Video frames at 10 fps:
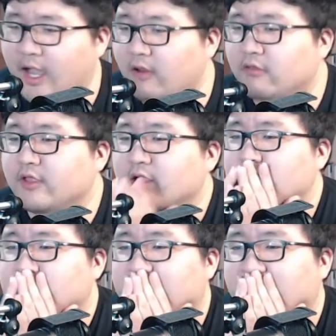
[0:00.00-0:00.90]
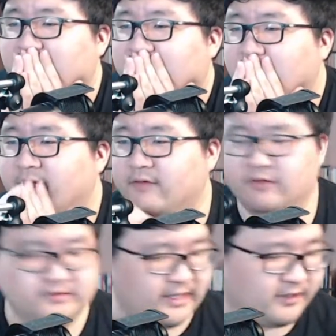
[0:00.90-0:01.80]
I don't think it's not.
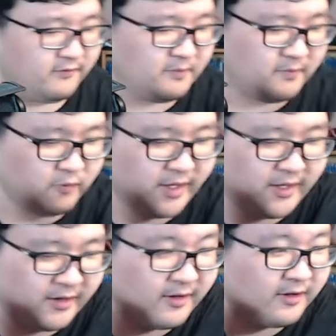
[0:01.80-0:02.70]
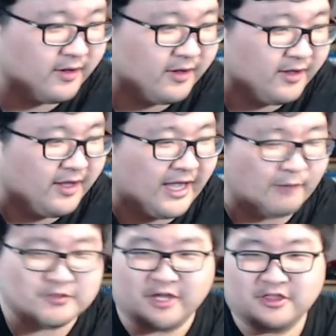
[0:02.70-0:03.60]
Is any of them? Wait.
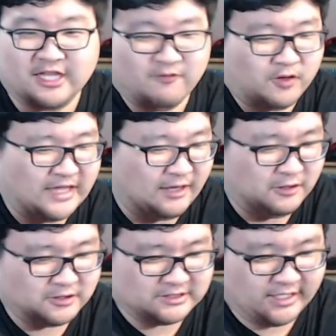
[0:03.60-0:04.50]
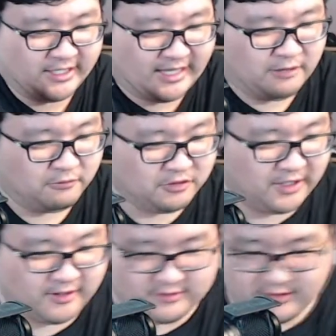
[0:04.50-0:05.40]
I'm trying to think of what that looks like. I don't
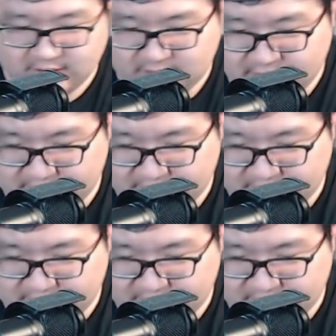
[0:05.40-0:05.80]
think it's anything